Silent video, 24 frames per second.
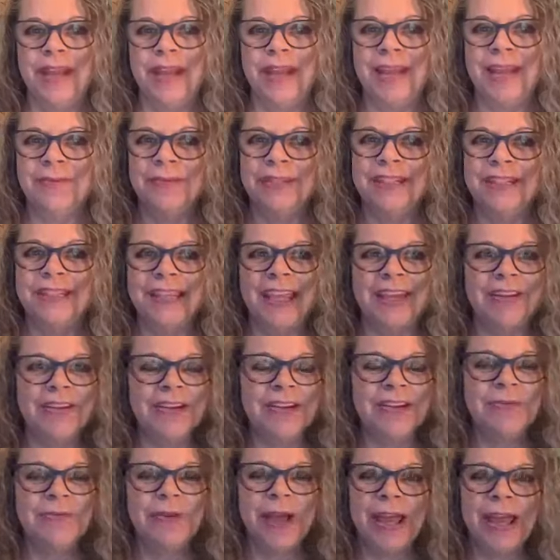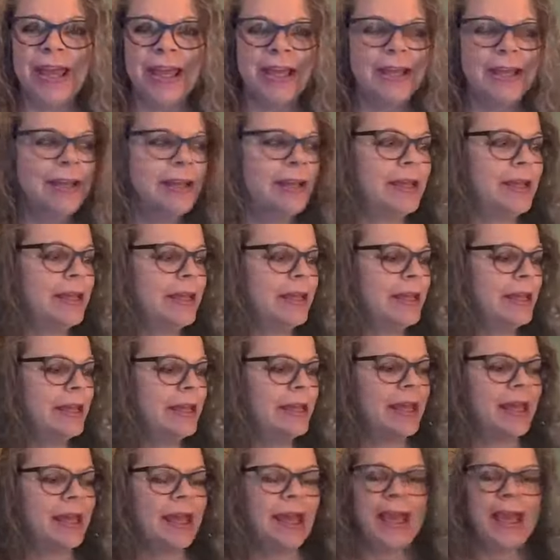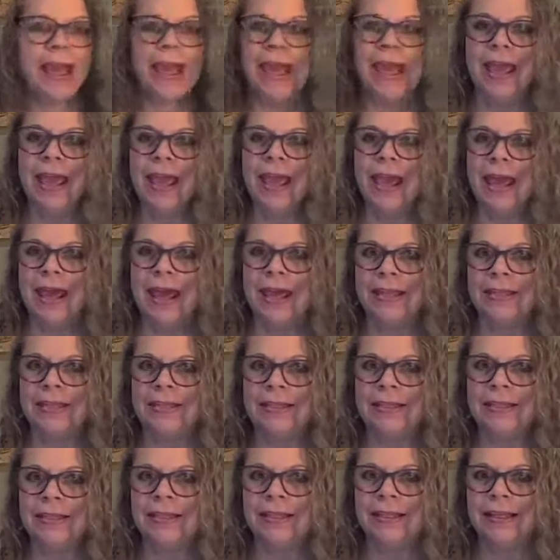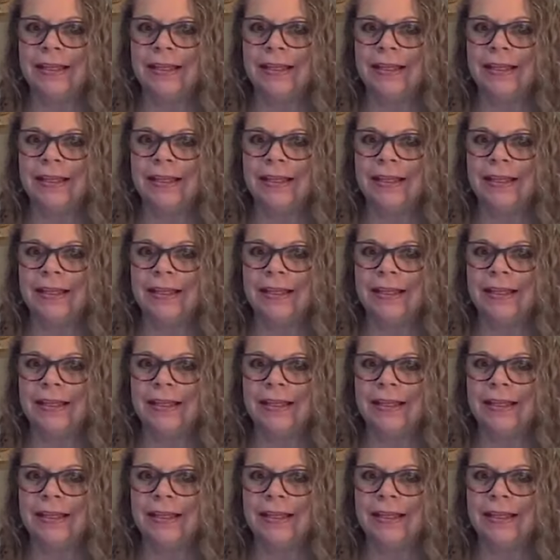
My name is Kerri Wade. And